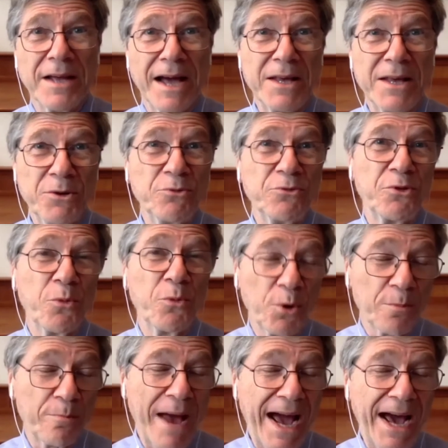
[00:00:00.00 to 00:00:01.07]
I use the
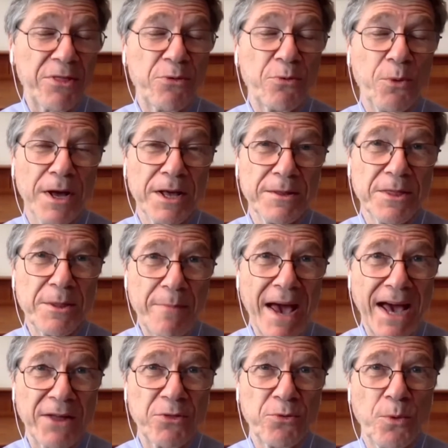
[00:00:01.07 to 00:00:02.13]
word pathway, the
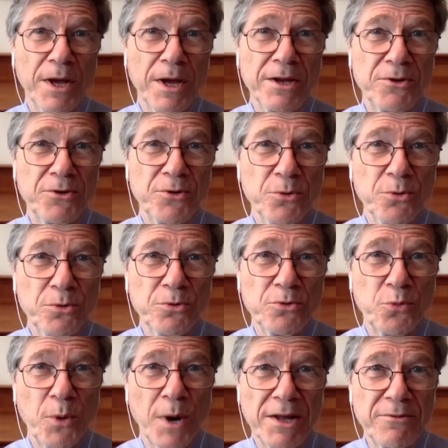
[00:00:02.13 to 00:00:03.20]
pathway to
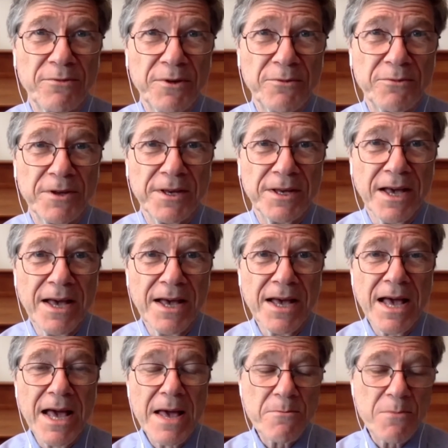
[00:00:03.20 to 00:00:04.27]
2050.
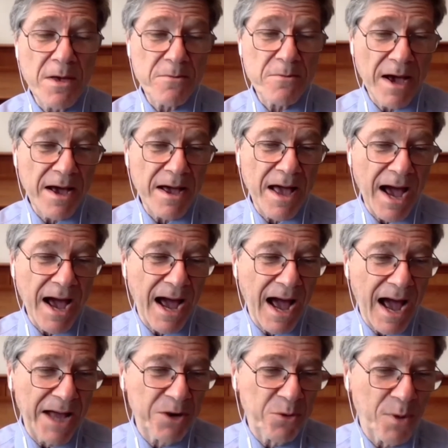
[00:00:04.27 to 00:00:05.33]

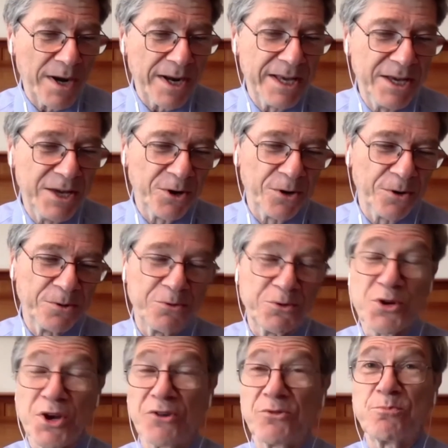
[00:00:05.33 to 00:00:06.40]
I don't want to hear
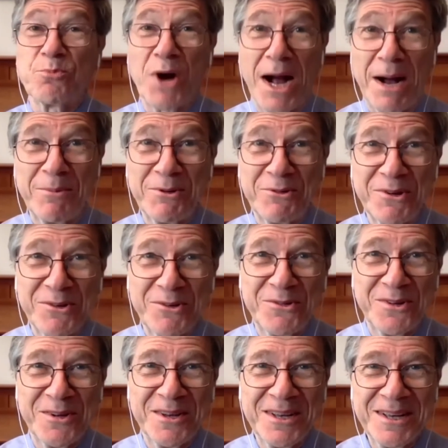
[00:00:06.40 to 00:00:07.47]
just
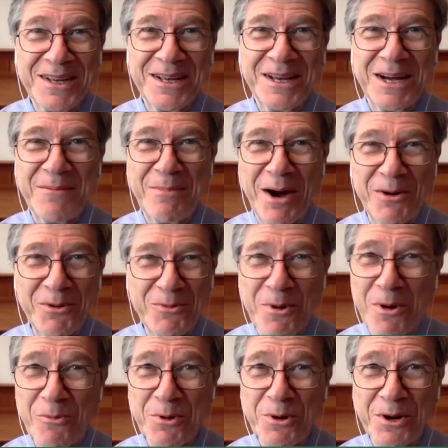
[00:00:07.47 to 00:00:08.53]
promises about
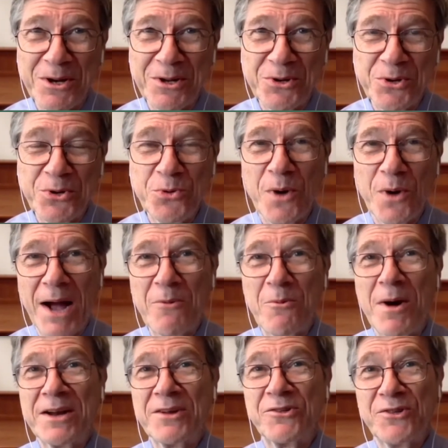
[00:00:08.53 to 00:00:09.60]
what we're going to do. I
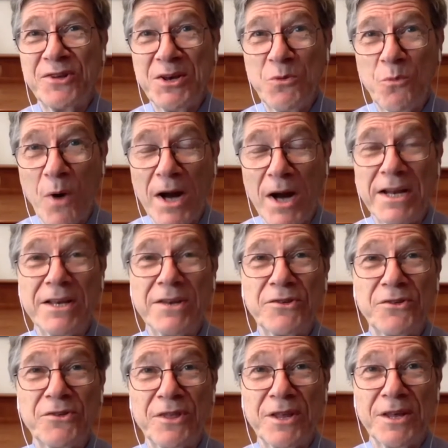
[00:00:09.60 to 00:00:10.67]
want to see what
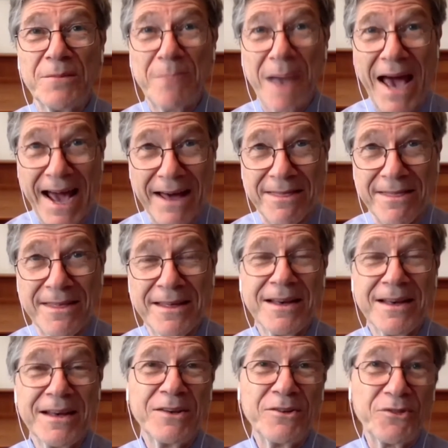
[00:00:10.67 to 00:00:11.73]
is the path,
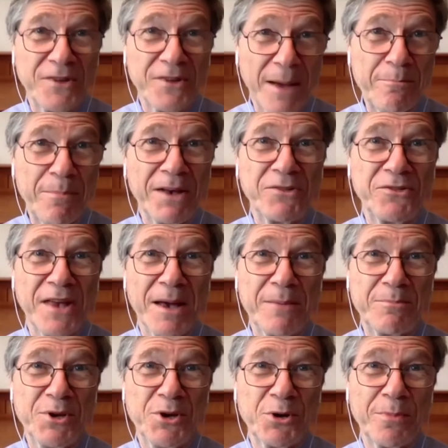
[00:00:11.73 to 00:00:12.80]
step by
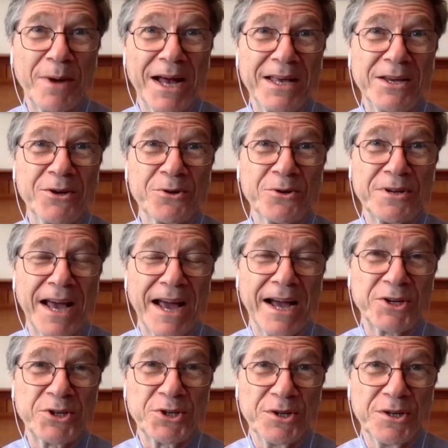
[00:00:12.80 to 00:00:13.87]
step, year by year, to
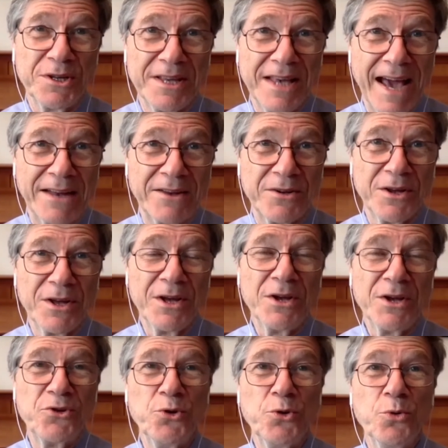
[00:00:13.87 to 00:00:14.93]
actually get
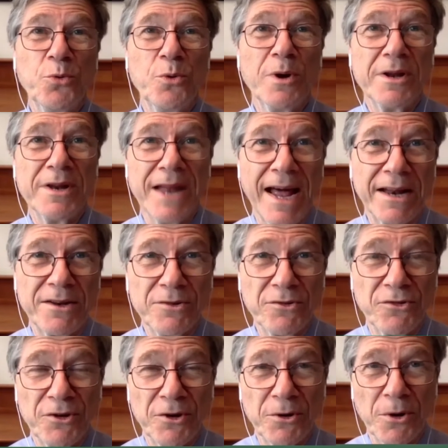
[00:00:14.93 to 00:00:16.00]
to net
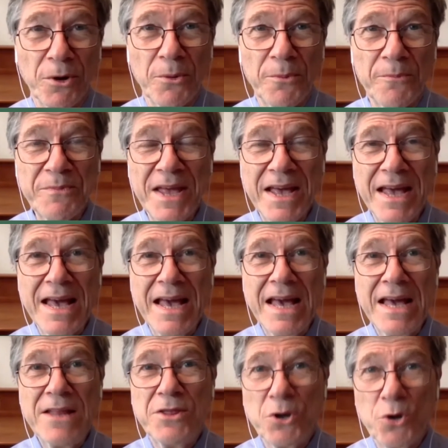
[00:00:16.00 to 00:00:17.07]
zero.
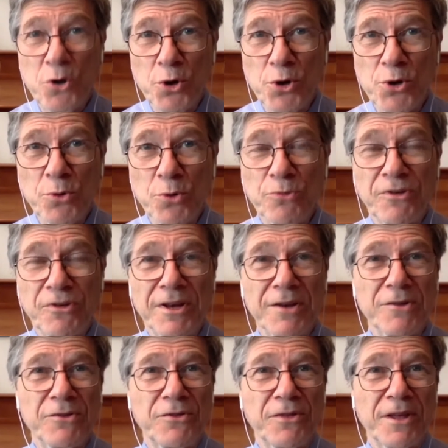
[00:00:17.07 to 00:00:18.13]
The good news
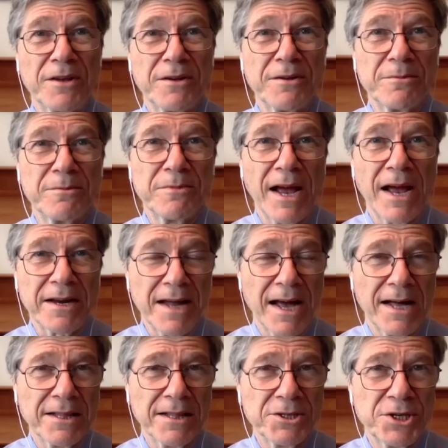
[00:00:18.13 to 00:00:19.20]
is that
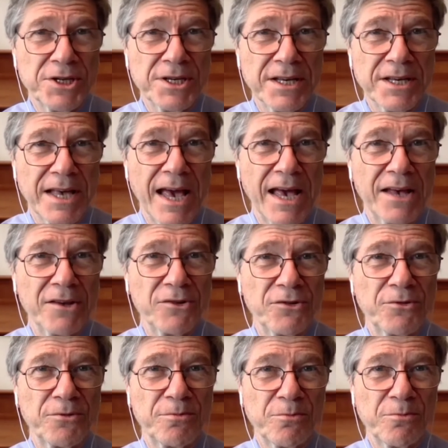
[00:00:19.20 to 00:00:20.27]
technology
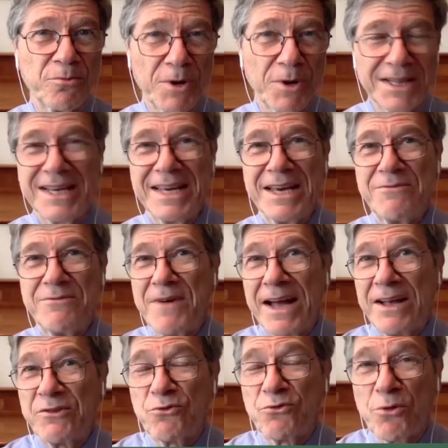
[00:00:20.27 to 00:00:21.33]
has really
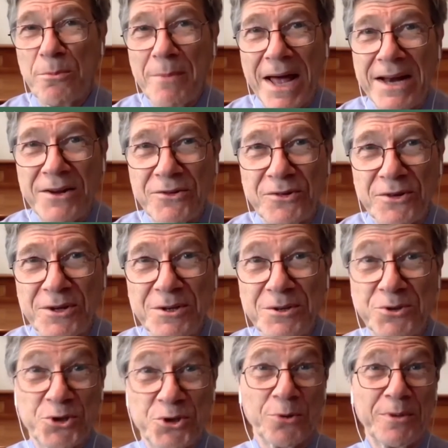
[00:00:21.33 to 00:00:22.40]
advanced tremendously.
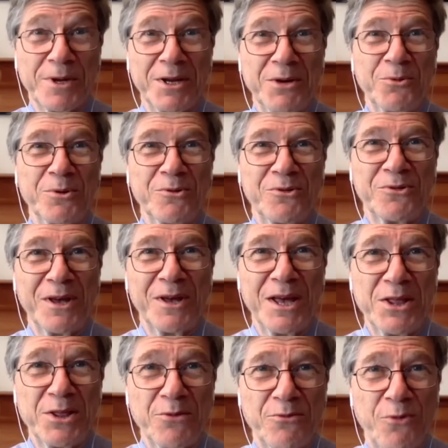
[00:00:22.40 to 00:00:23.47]
Germany was
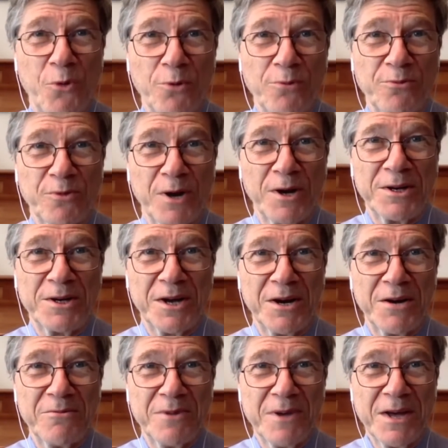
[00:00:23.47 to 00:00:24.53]
in the forefront
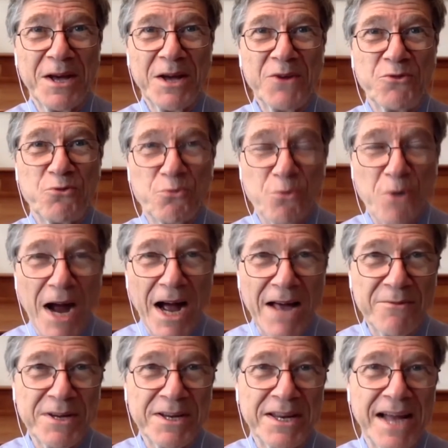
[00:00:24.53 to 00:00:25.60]
of
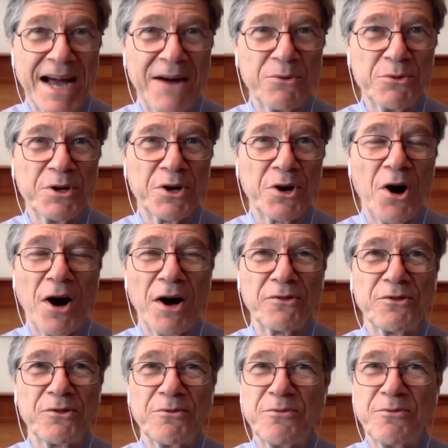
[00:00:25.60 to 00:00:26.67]
driving down the
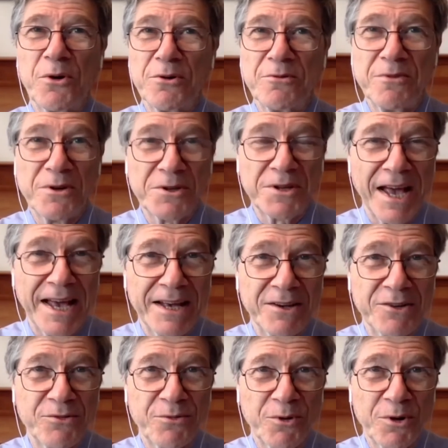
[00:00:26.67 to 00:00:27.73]
costs of
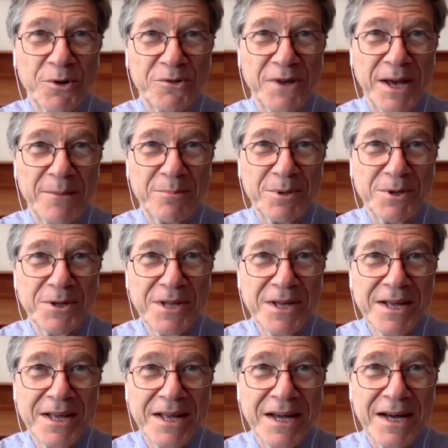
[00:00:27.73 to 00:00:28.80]
photovoltaics, for example.
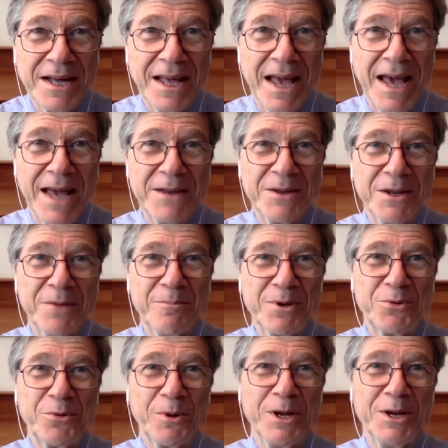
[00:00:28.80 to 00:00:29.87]
And
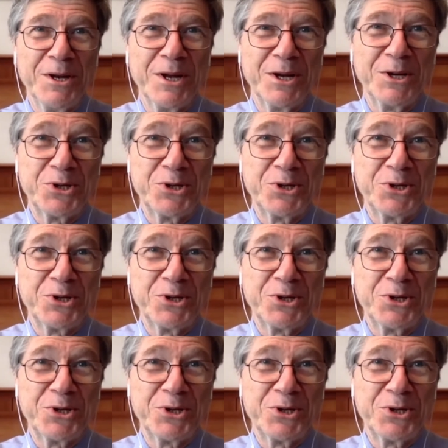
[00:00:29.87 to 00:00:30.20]
between